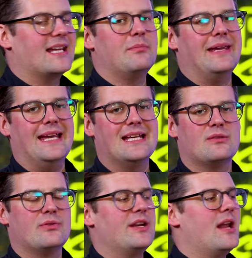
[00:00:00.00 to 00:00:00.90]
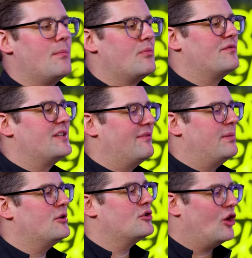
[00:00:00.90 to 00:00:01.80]
can be eaten with a number of
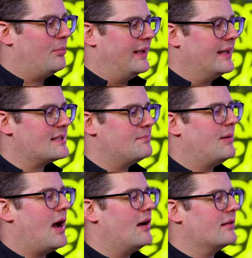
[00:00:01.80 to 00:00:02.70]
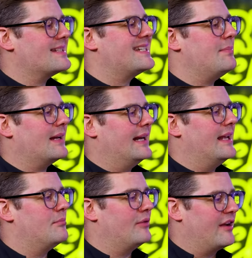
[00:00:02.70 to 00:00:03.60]
different toppings, but typically
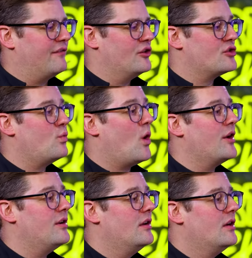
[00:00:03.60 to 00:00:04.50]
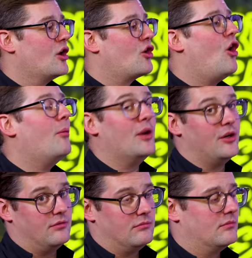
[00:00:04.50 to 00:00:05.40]
at breakfast, one
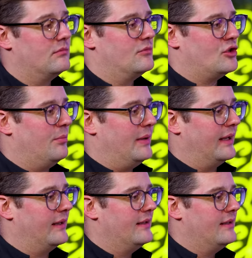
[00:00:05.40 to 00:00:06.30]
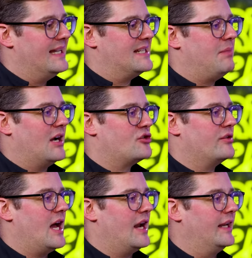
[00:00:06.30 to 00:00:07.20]
common topping is butter
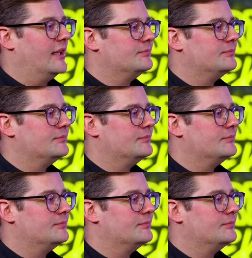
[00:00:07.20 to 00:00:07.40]
and honey.